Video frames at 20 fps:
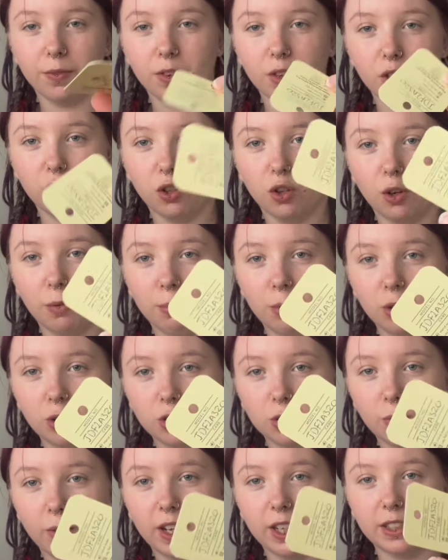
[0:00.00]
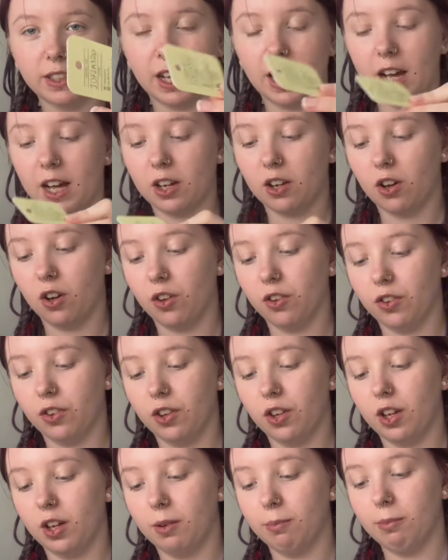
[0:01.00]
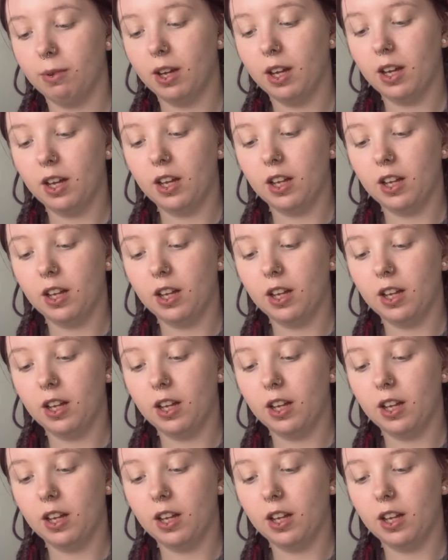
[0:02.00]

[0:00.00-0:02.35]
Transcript: normal swing tag on them